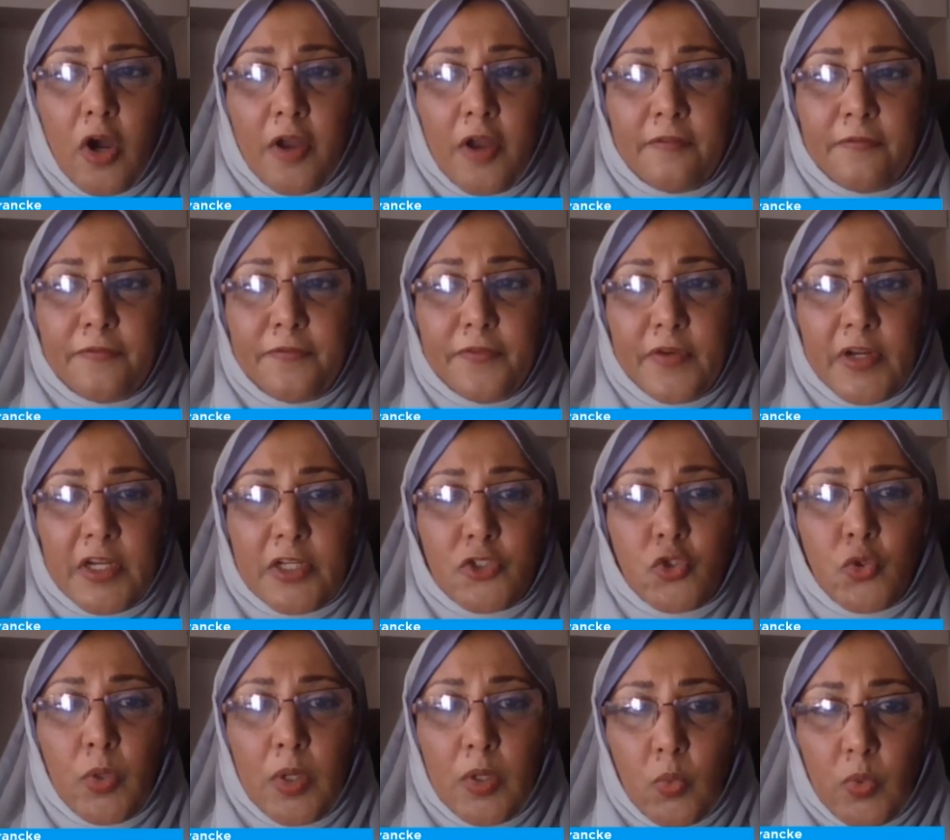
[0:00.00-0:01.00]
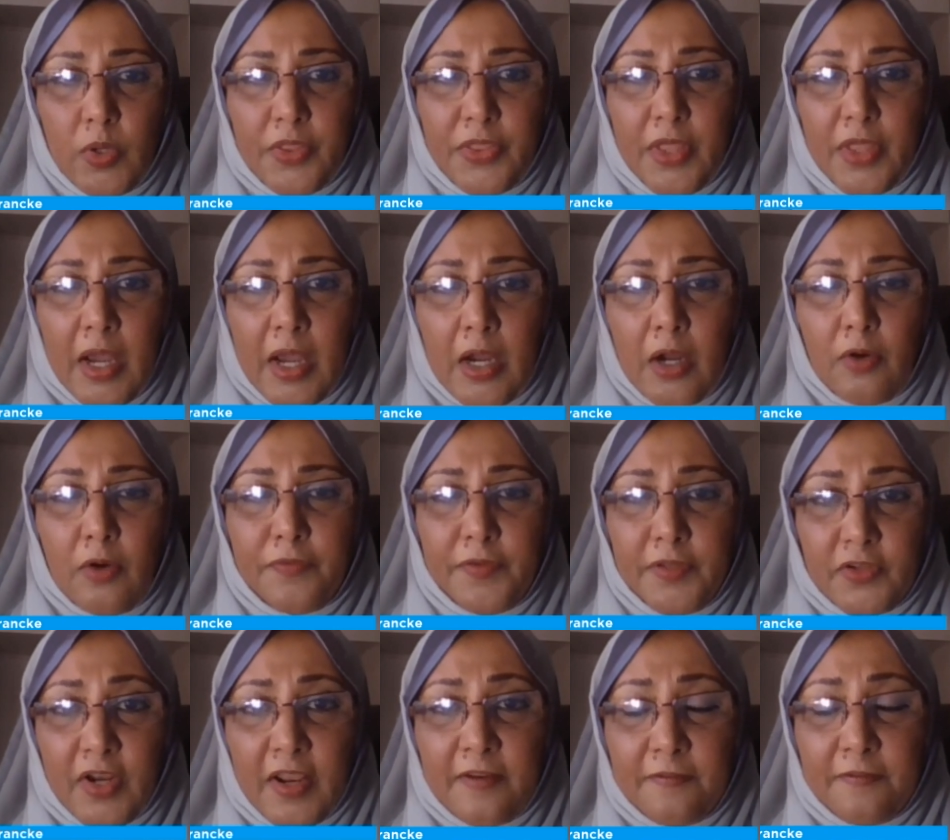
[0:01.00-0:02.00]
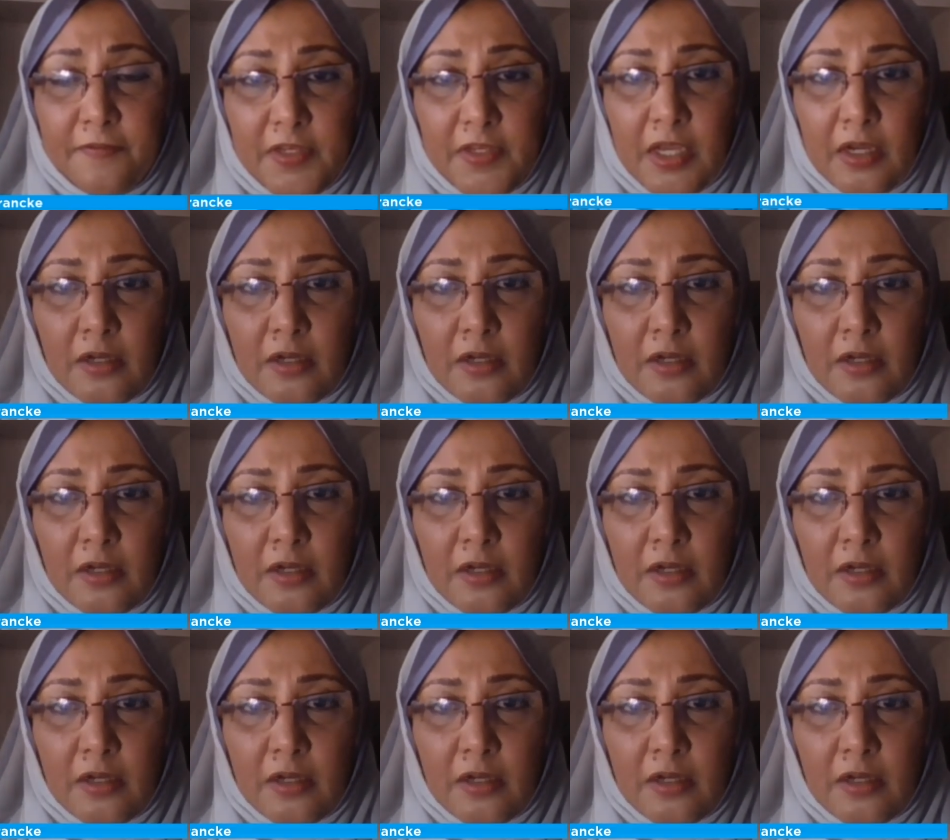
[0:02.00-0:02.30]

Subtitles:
gone virtual with our Fitra and